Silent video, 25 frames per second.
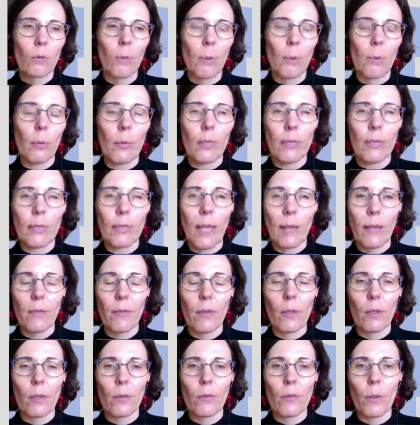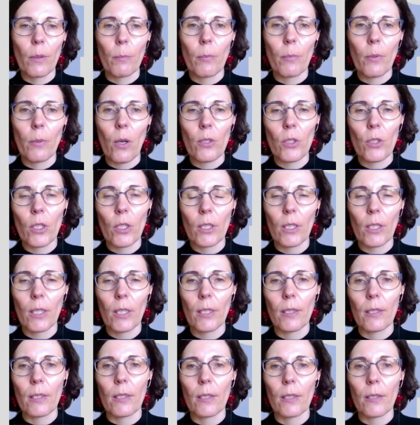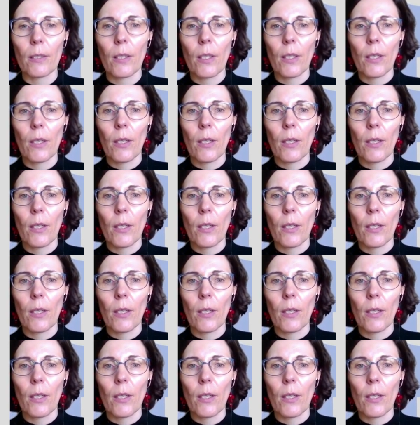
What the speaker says: publicizing the project and